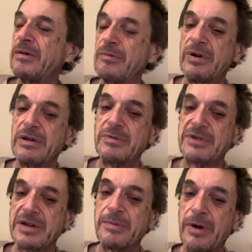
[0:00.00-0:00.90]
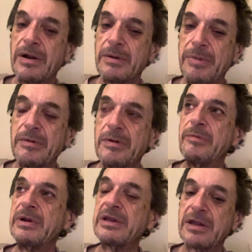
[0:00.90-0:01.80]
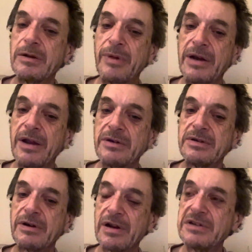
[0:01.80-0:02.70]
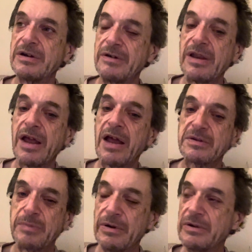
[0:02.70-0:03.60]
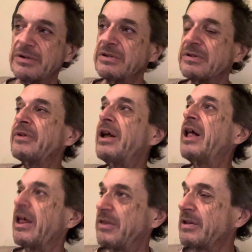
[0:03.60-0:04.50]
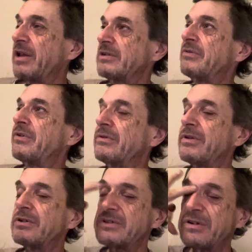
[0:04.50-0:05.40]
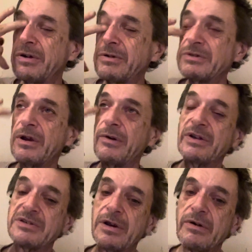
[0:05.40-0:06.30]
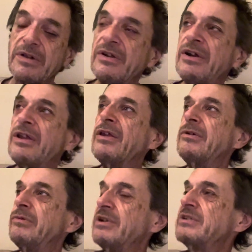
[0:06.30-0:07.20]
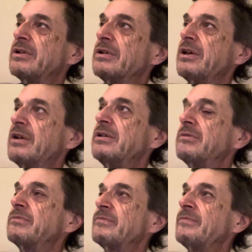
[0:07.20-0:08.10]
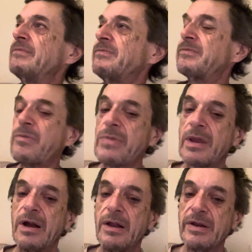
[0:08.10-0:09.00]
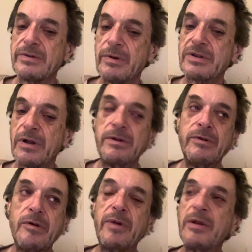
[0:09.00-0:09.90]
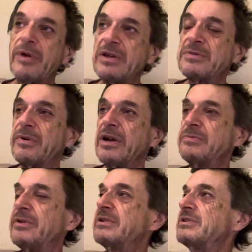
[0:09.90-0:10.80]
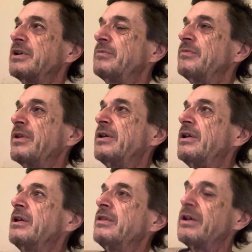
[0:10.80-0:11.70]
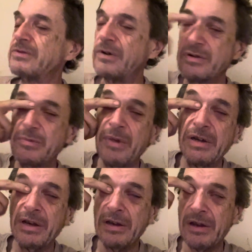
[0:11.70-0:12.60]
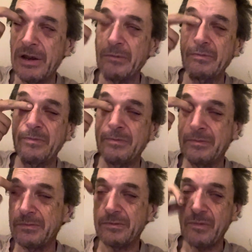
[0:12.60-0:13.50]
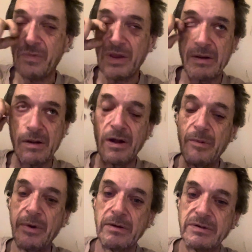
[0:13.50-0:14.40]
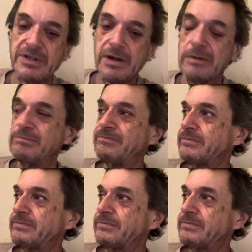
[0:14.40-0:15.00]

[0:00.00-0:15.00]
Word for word: pretty upset about all the people who've been killed by nitroglycerin explosions. I think that's the that's the true story. I saw it recently, and and that's why it's called the Nobel Peace Prize. But um, that's what I was meaning um, about um,